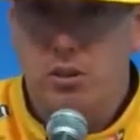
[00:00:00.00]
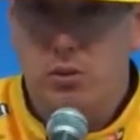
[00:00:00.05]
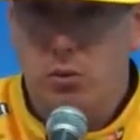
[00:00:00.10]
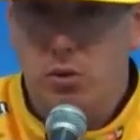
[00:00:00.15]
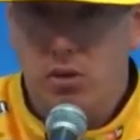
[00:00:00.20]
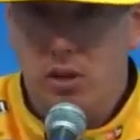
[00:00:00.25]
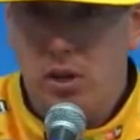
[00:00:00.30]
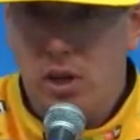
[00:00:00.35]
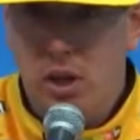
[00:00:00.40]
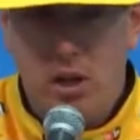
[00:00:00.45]

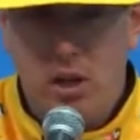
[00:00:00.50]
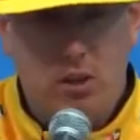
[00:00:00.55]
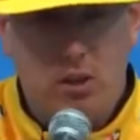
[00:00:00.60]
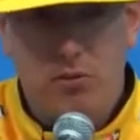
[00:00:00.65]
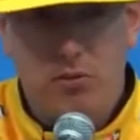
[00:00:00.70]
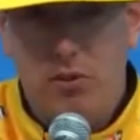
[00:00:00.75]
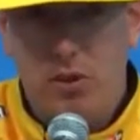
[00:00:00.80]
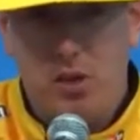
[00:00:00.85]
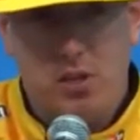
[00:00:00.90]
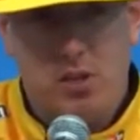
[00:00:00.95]

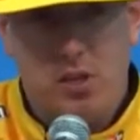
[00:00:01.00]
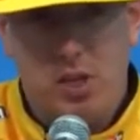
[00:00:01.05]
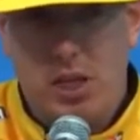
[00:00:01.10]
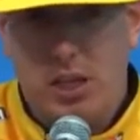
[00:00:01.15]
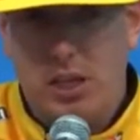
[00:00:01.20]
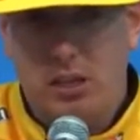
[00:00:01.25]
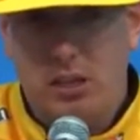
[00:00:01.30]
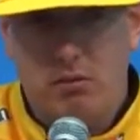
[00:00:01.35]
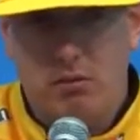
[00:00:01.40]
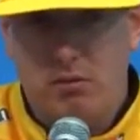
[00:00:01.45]
You finish
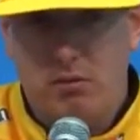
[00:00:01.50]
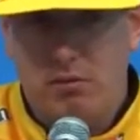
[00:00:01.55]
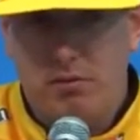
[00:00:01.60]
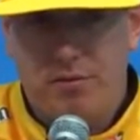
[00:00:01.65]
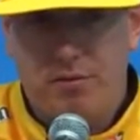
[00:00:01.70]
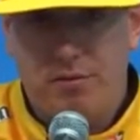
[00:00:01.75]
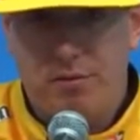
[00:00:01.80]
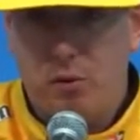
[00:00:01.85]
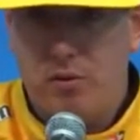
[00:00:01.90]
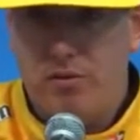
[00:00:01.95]
second
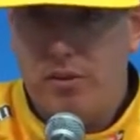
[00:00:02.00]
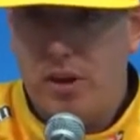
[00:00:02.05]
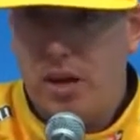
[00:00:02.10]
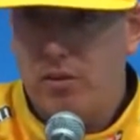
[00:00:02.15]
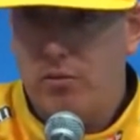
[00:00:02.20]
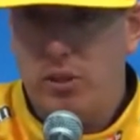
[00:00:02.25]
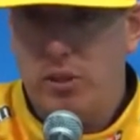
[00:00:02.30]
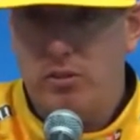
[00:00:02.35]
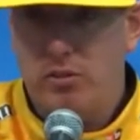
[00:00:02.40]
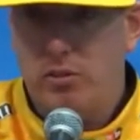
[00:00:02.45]
4 or
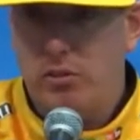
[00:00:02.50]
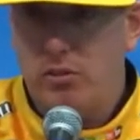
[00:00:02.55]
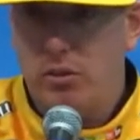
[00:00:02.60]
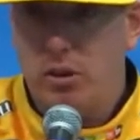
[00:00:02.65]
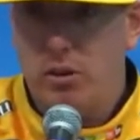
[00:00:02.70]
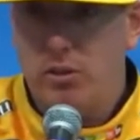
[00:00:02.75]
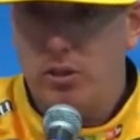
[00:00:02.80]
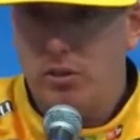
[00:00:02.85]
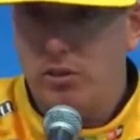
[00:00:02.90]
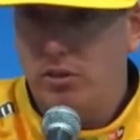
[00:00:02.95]
5 weeks in a
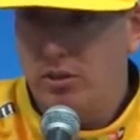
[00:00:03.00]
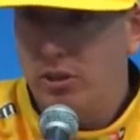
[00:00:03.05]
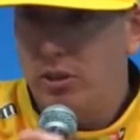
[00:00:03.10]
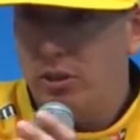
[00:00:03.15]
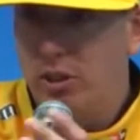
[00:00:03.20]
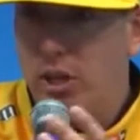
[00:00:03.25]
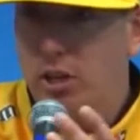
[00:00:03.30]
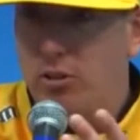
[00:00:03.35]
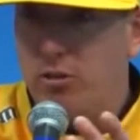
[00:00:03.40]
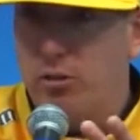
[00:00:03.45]
row, you're
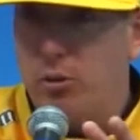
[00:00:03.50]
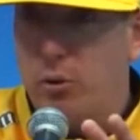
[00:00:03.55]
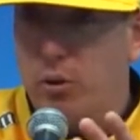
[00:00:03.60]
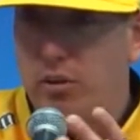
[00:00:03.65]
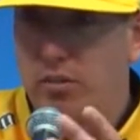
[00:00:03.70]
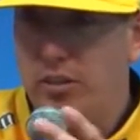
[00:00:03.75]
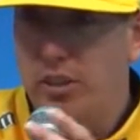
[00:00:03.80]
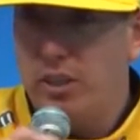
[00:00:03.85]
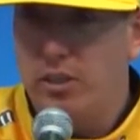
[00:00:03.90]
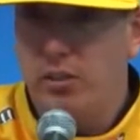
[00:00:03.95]
going to score
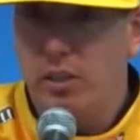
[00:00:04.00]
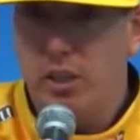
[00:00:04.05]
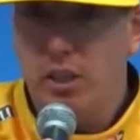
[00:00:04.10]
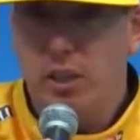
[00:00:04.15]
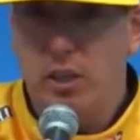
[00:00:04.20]
a victory.